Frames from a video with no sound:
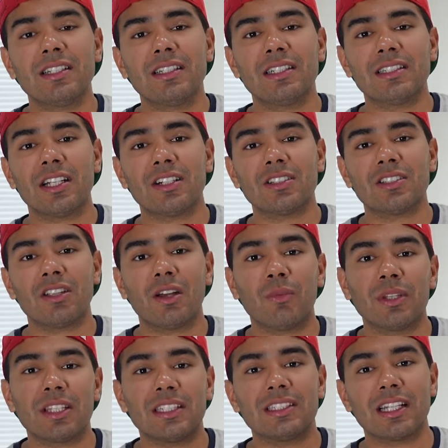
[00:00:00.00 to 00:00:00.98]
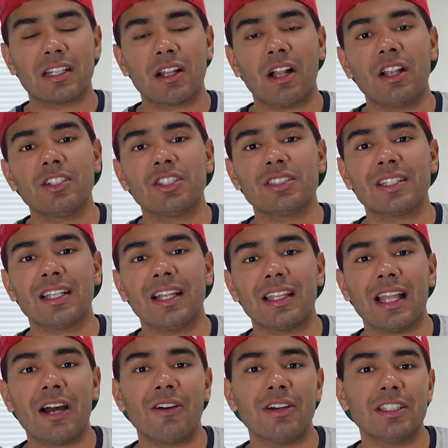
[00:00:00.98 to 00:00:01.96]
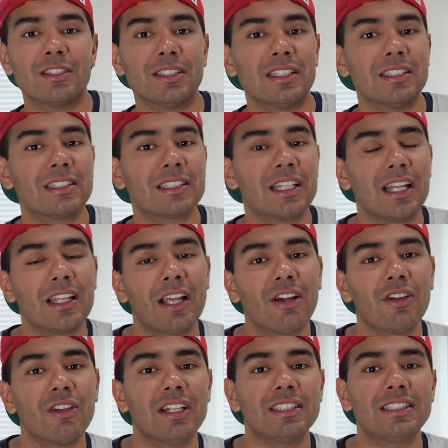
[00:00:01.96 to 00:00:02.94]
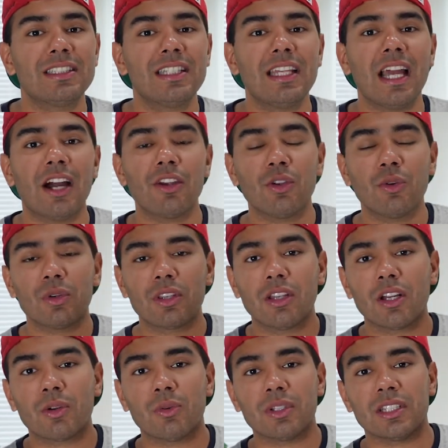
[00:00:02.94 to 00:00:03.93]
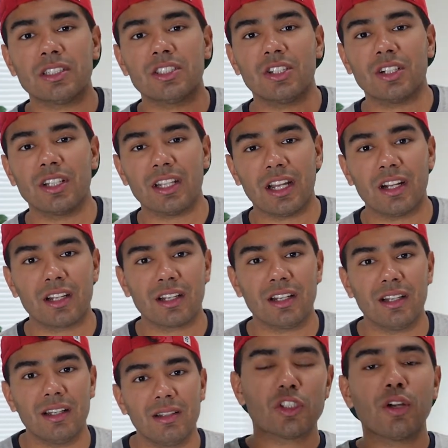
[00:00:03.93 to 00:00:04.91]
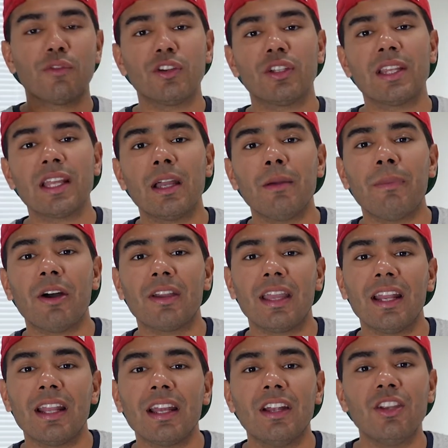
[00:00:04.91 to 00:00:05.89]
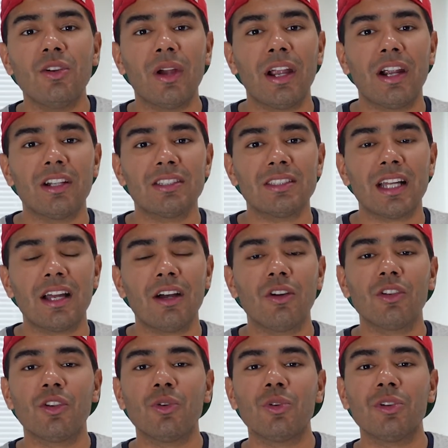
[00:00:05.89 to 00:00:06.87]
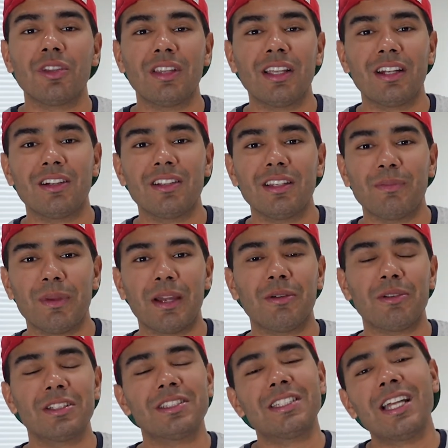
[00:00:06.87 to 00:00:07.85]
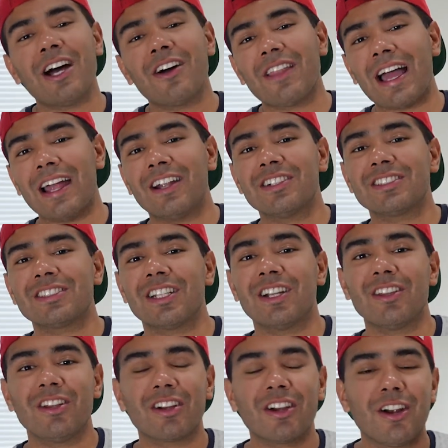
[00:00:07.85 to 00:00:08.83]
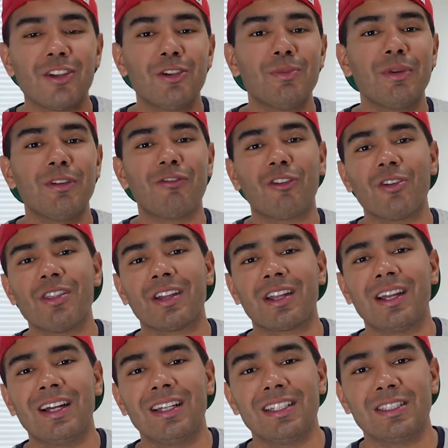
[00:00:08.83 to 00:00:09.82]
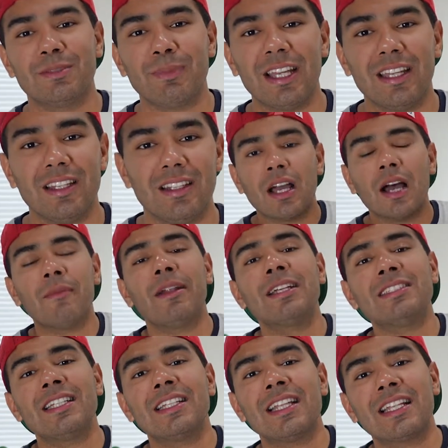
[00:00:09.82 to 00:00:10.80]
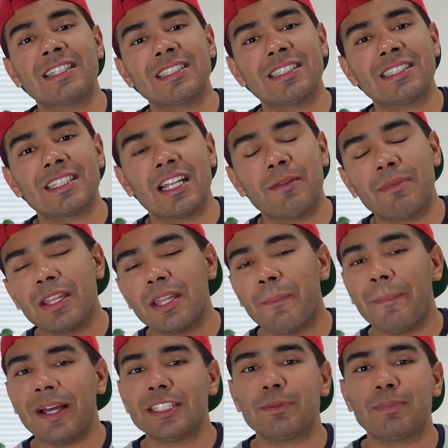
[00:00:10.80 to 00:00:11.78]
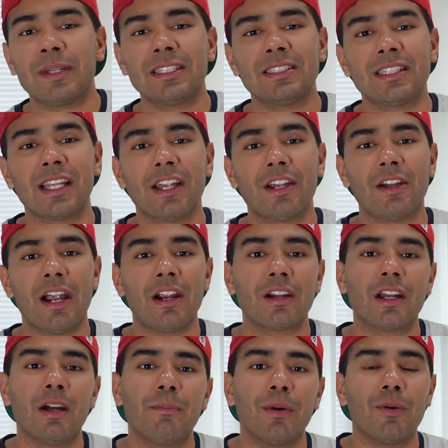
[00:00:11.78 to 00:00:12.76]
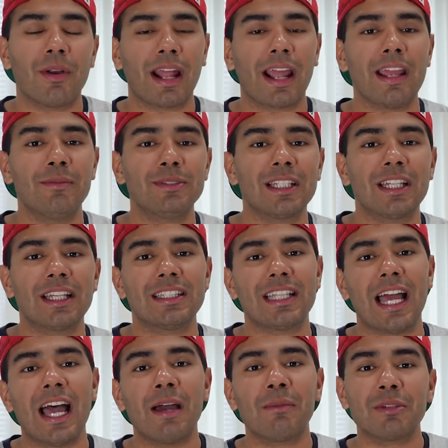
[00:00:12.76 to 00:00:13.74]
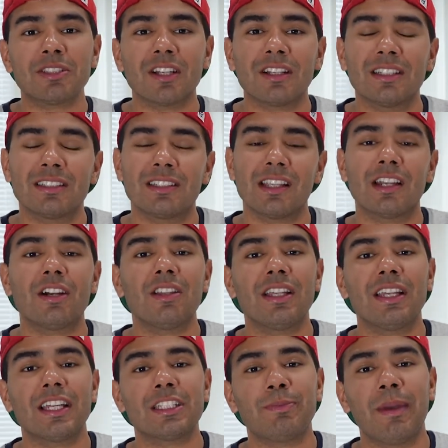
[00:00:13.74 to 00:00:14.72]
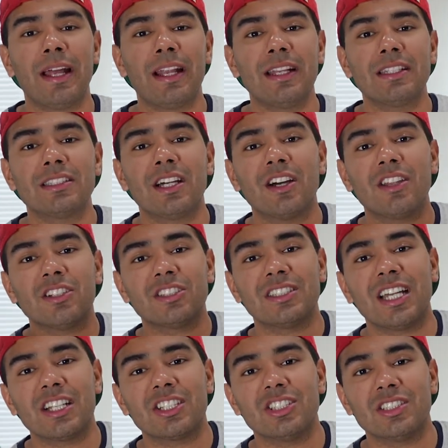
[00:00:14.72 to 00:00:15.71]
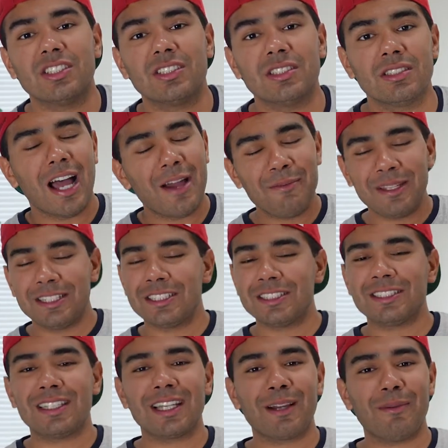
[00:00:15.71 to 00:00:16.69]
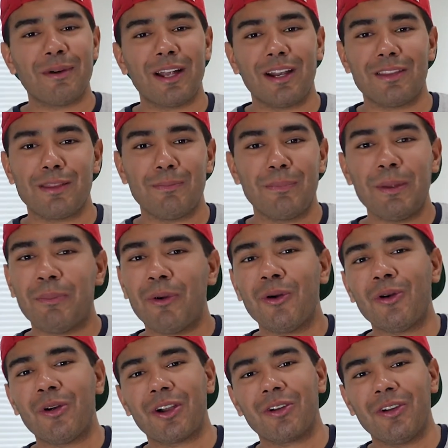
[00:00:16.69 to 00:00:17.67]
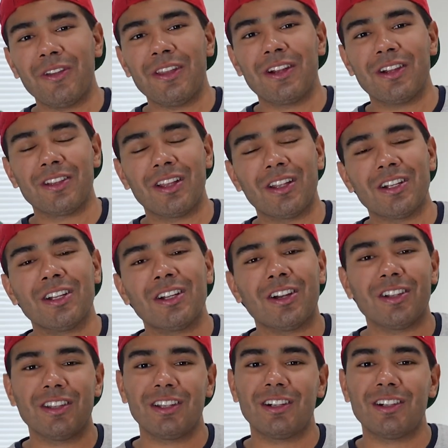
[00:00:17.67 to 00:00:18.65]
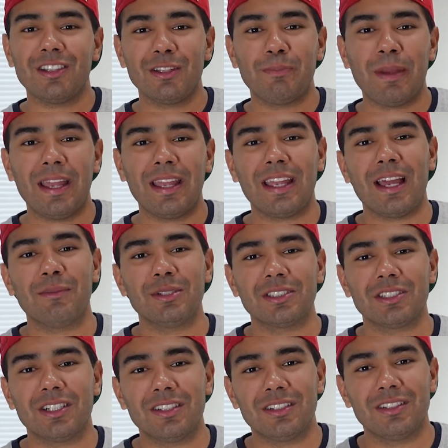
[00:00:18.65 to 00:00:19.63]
in this hair salon, what the technology is going to allow is it's going to allow you to see how you would look with a certain haircut. So if you're thinking about getting a new hairstyle, you will literally be able to see how that hair is going to look on you before the cut is made. I'm not saying that this is going to be the best place to get your haircut, but what I am saying is that Amazon is literally expanding to other sections. I mean, just think about it. The people who are going there in London are literally paying Amazon.